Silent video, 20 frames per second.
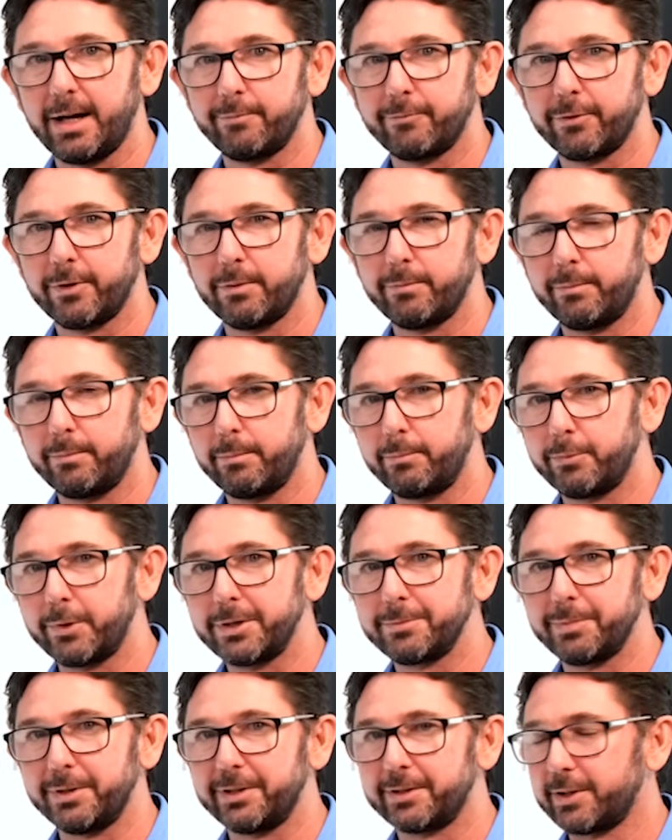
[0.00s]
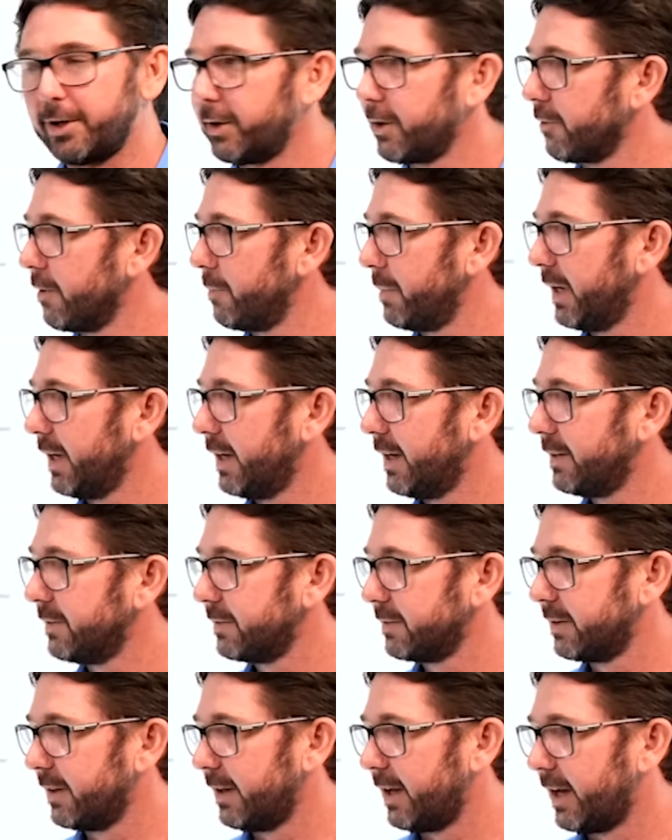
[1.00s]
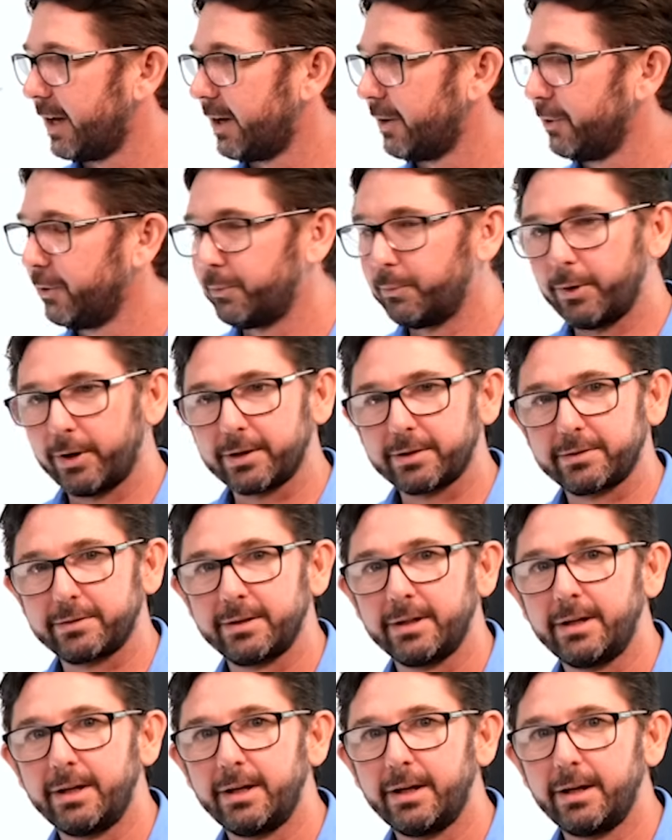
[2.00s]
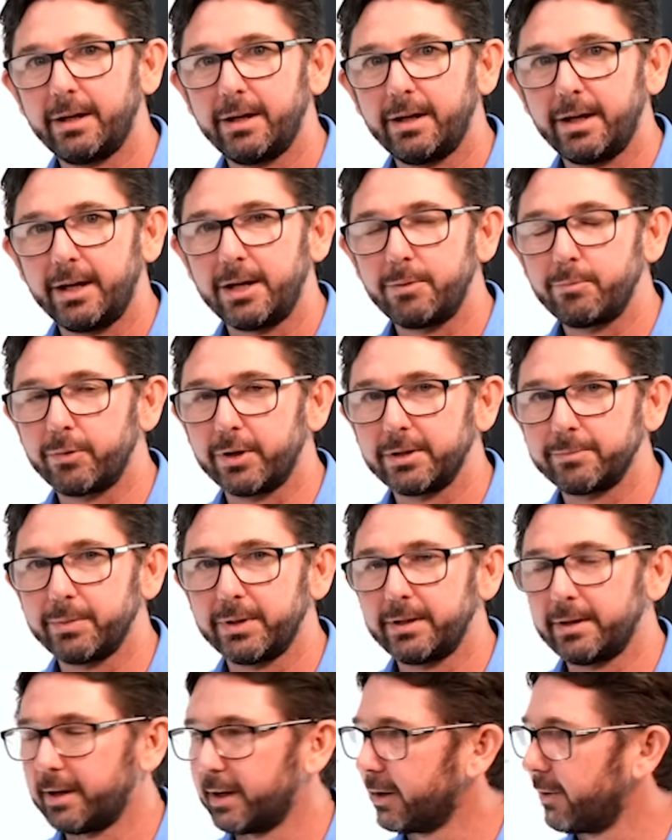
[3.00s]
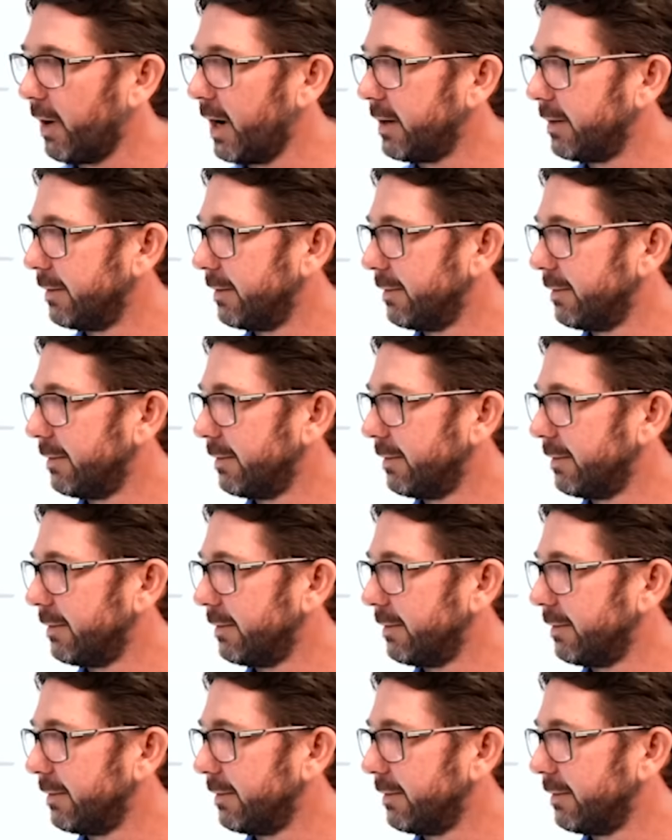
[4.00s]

from Brisbane Solar Repairs, who works in Brisbane, a great